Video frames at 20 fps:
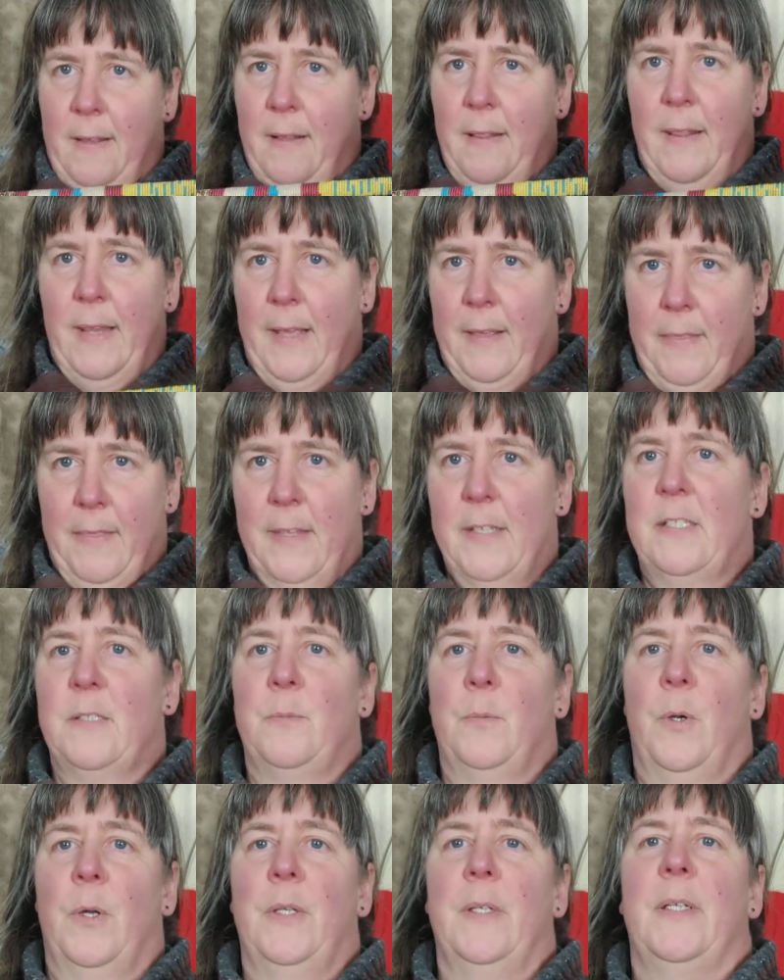like
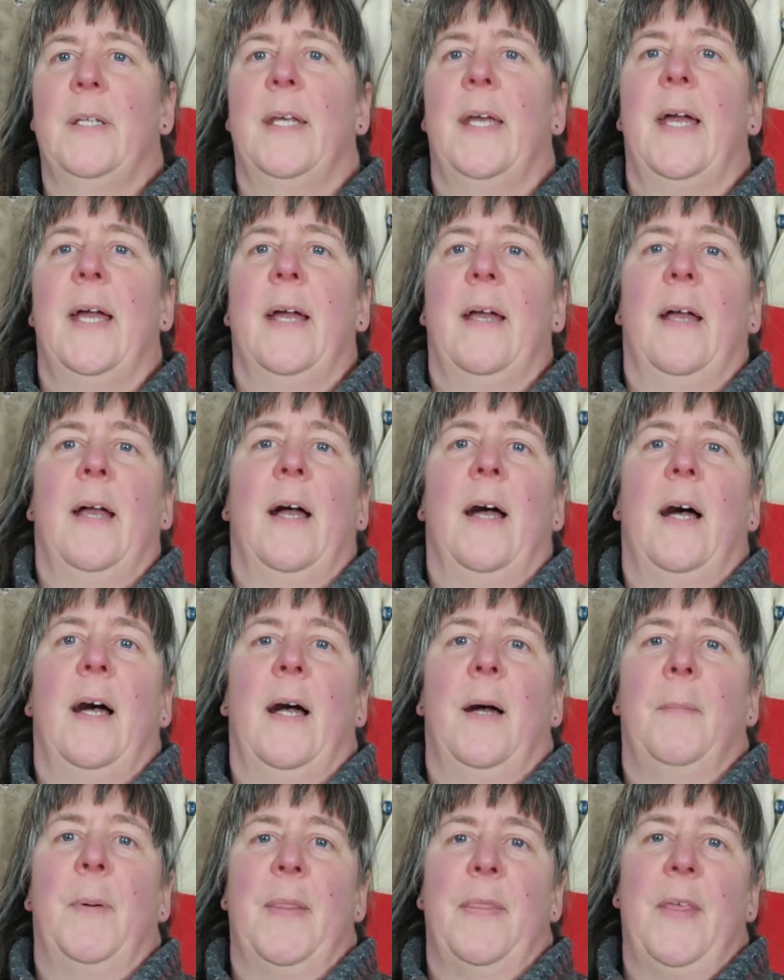this one,
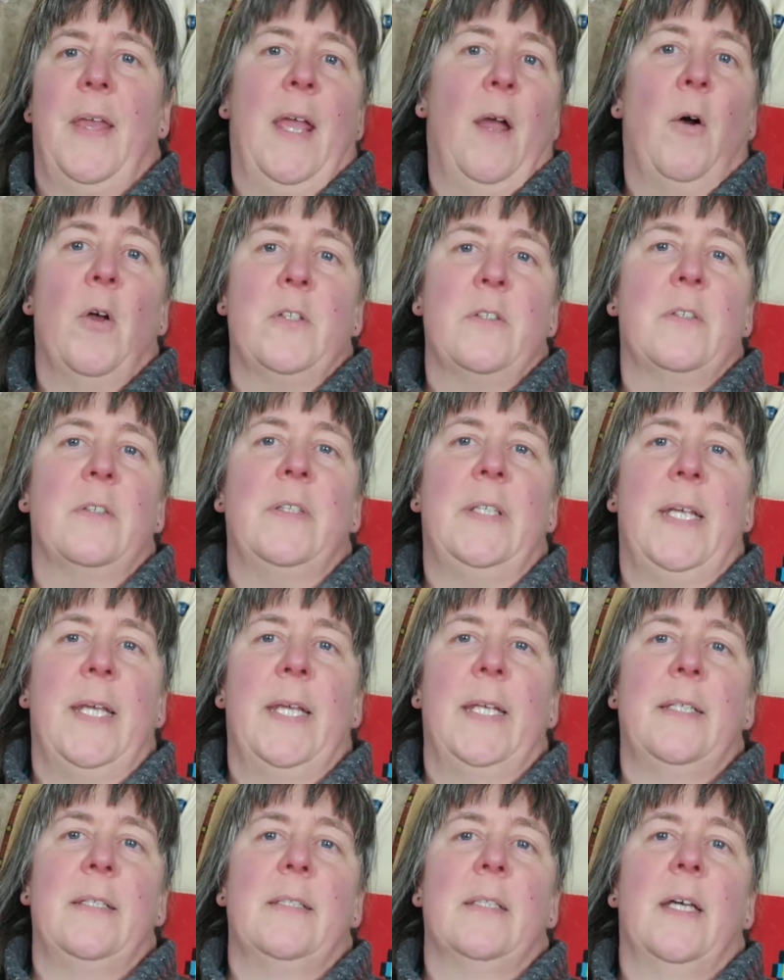but they also
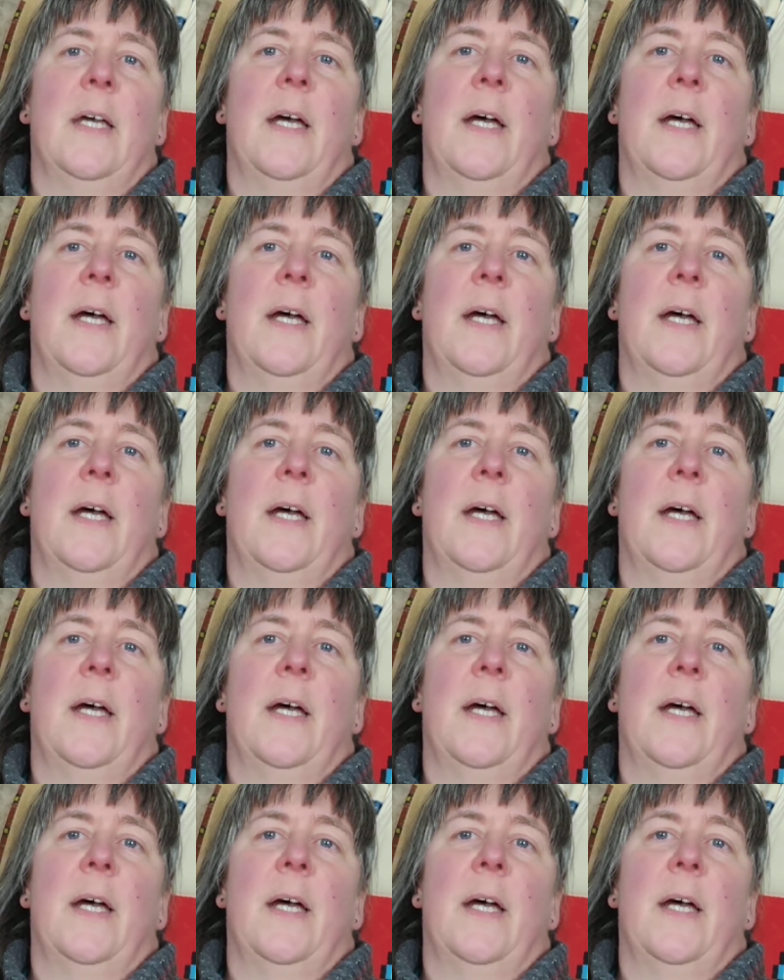did